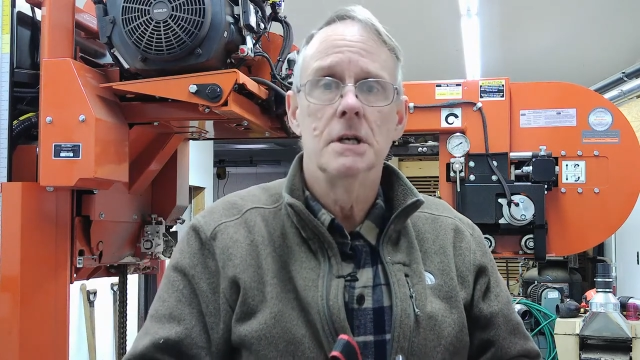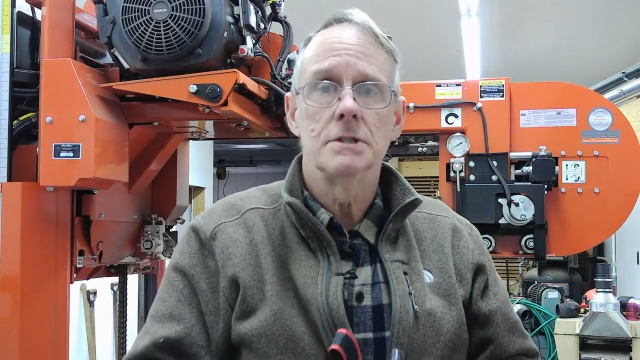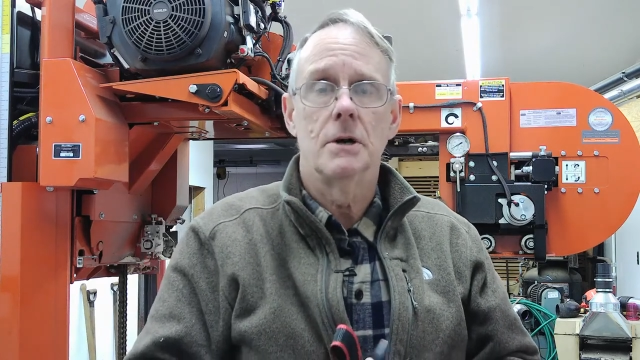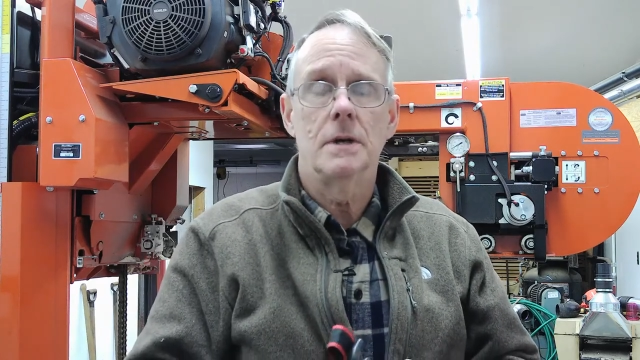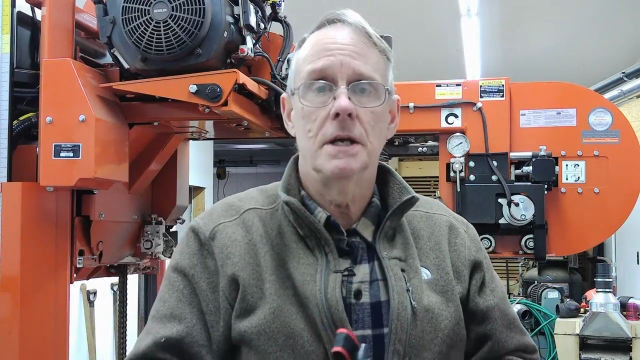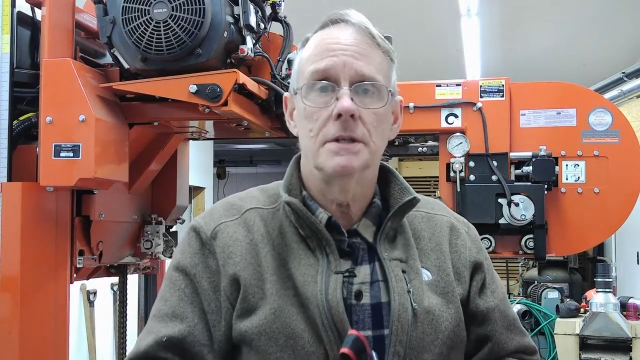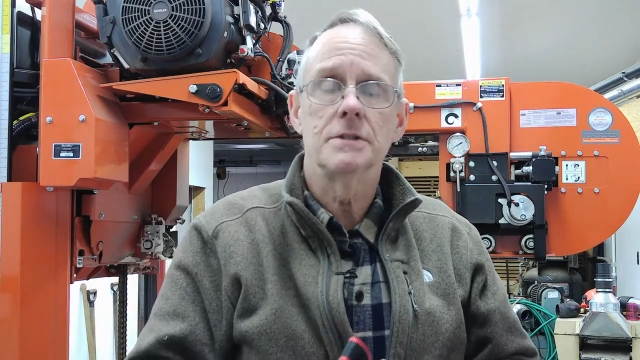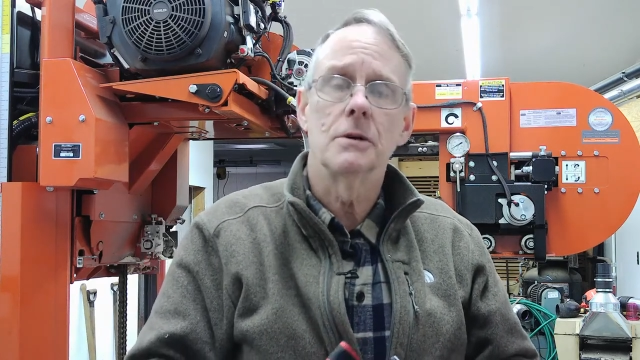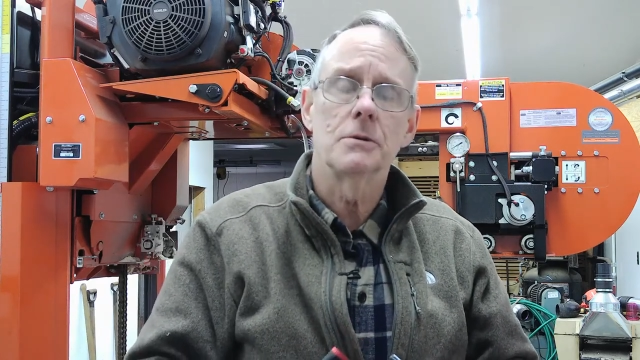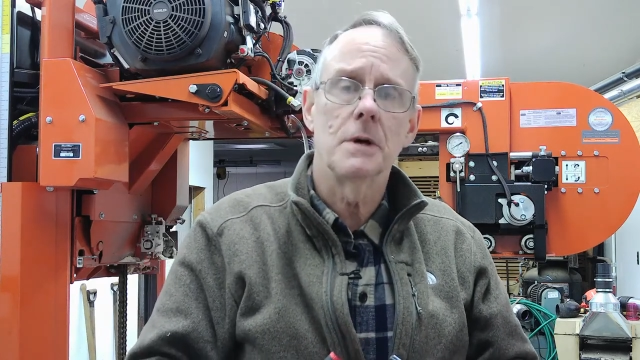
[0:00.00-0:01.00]
so kids
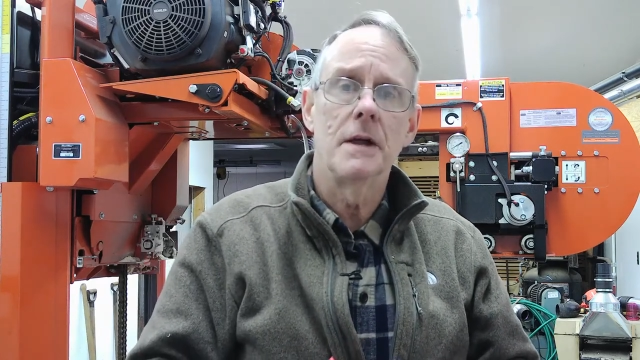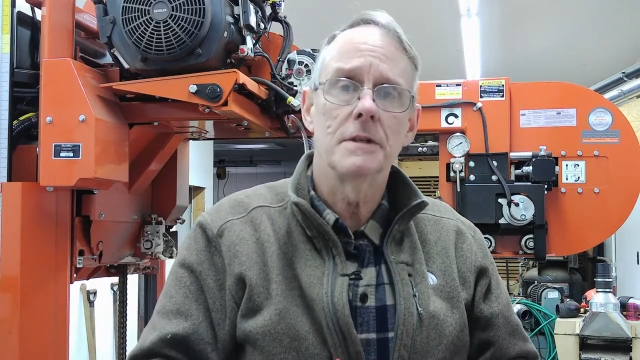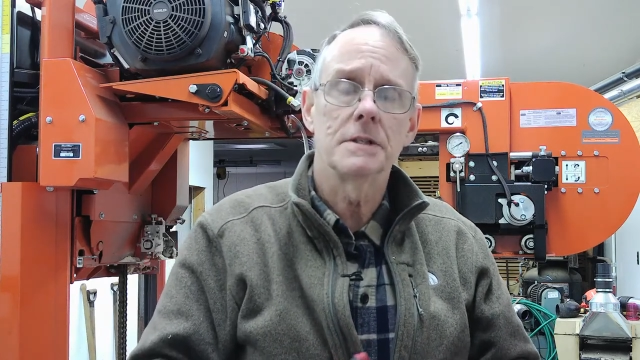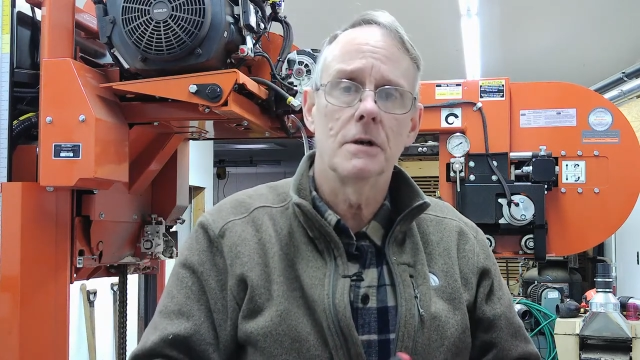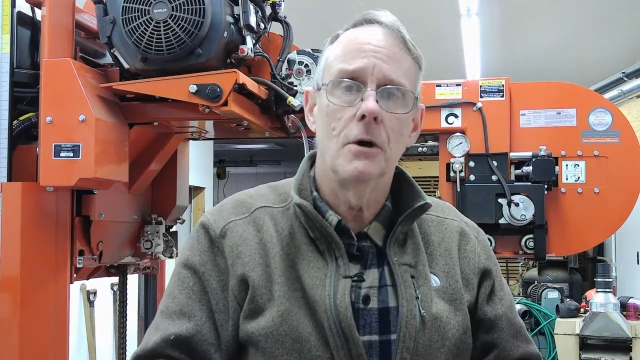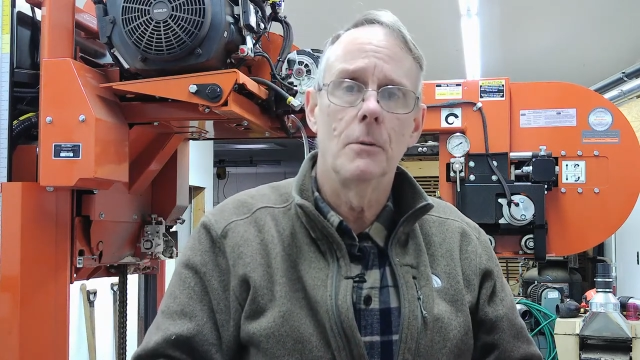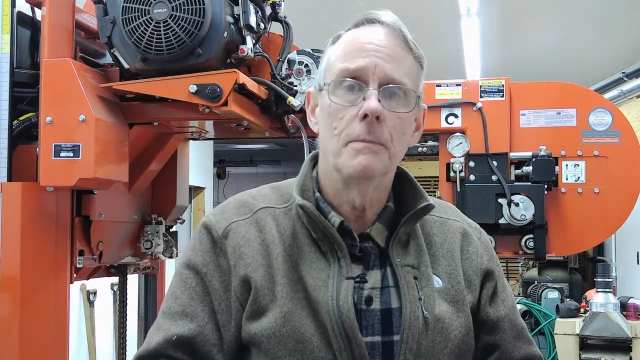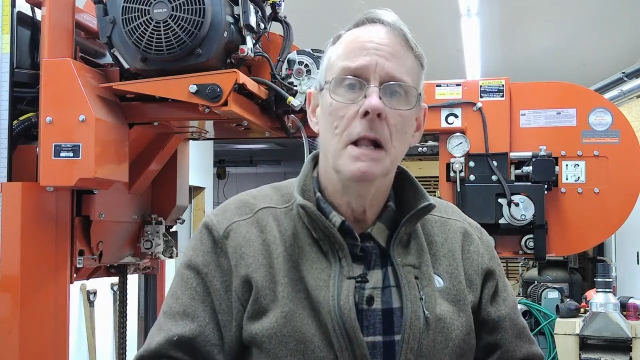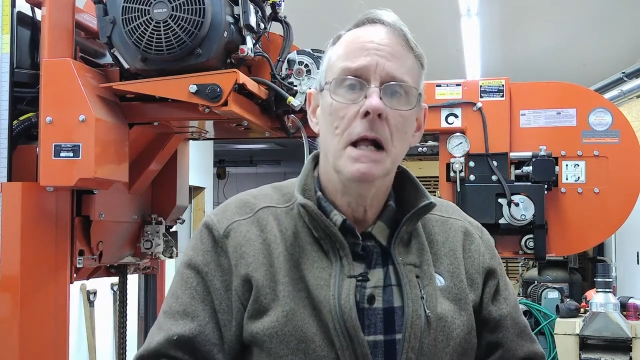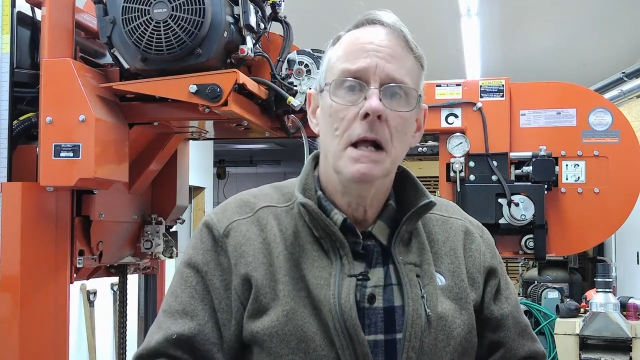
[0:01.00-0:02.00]
don't try this at home
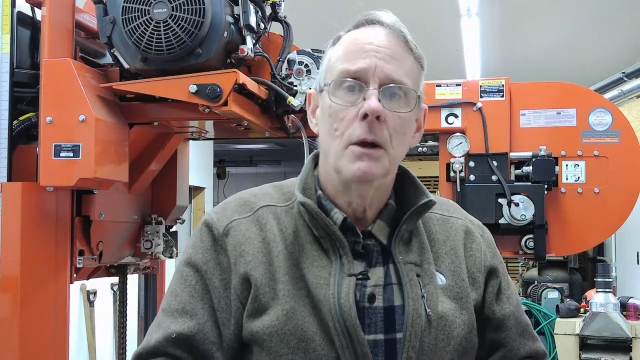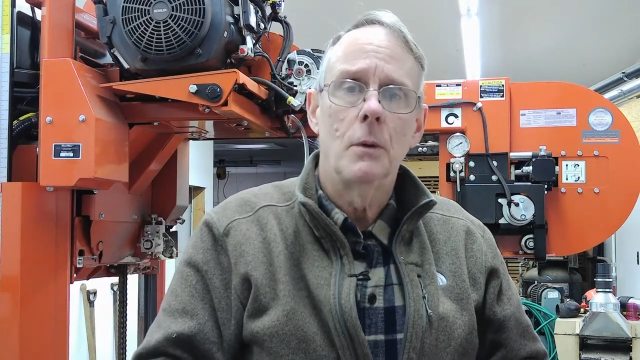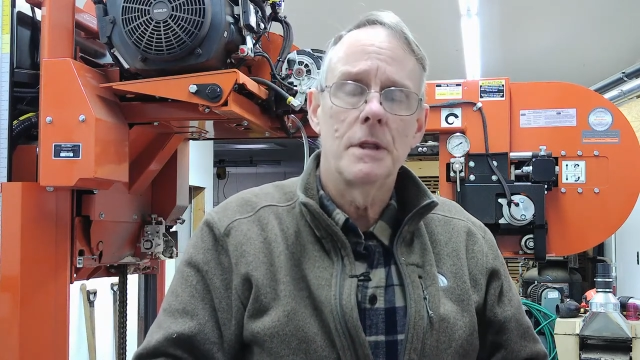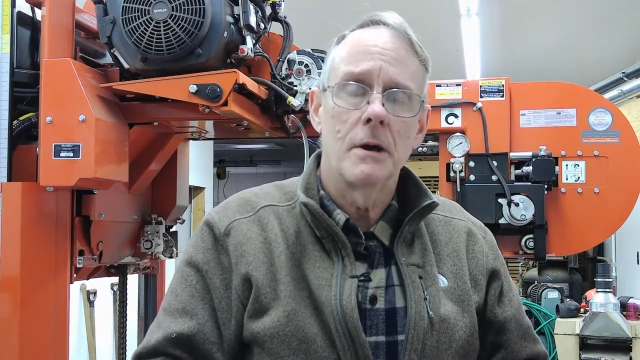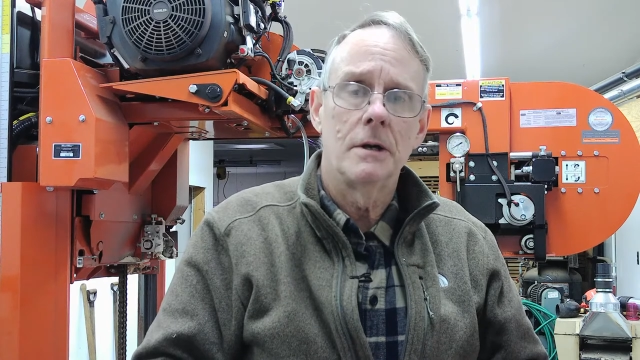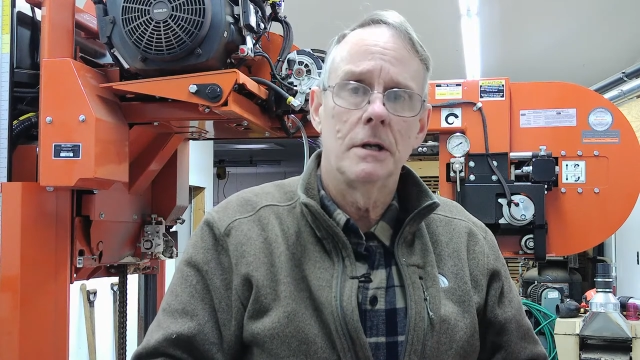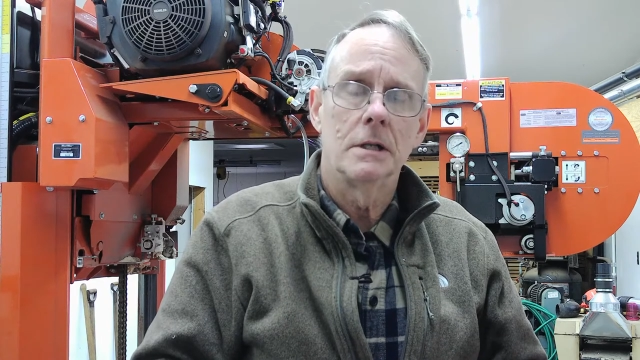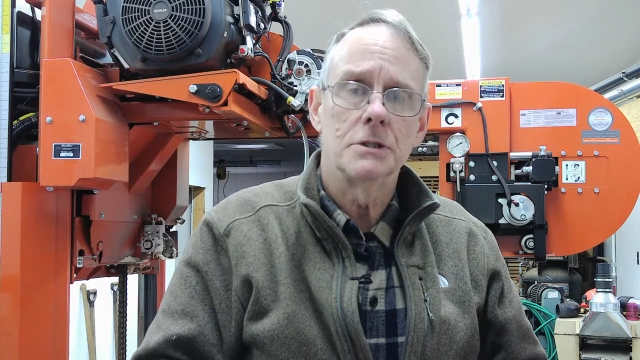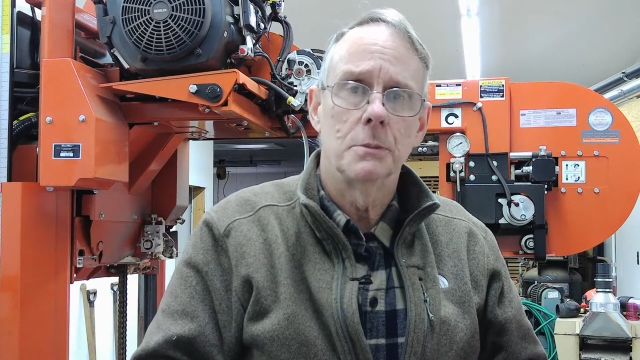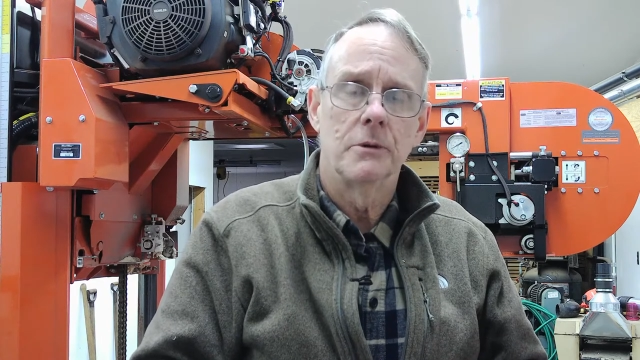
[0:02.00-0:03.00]
without
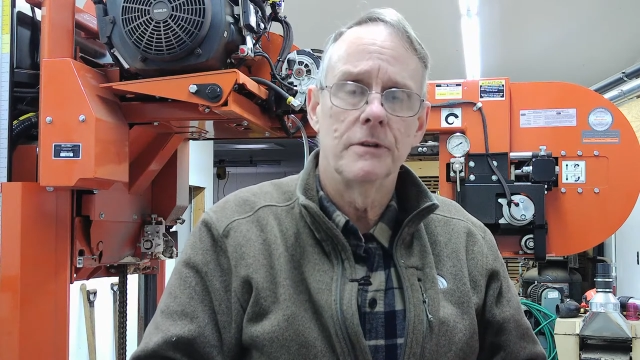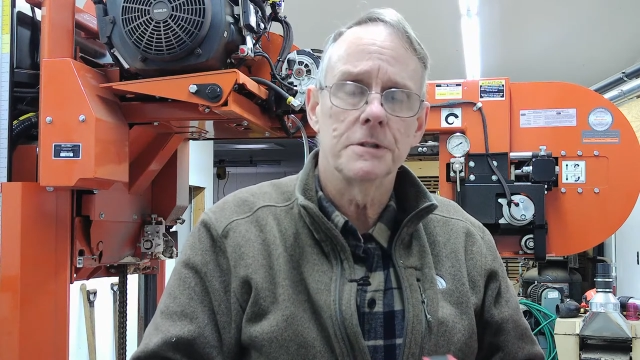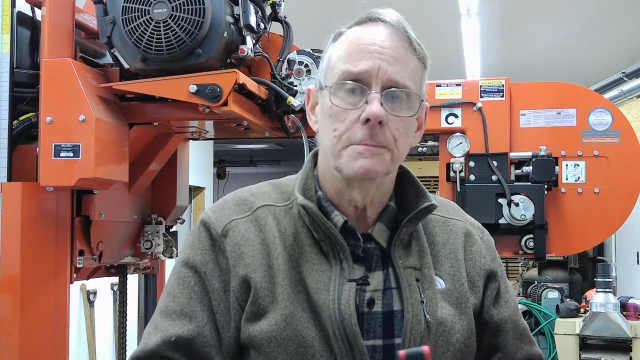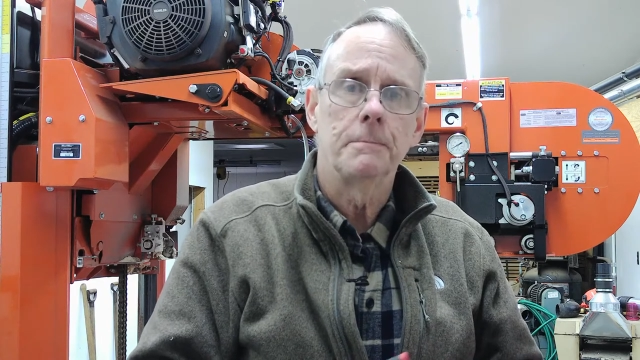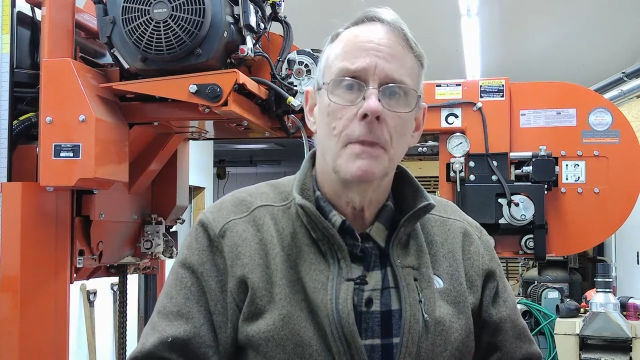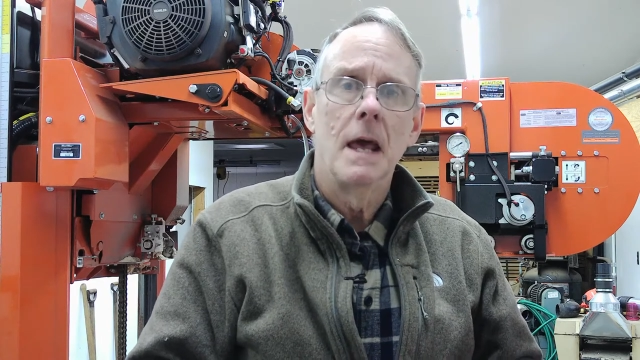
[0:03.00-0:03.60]
adult supervision.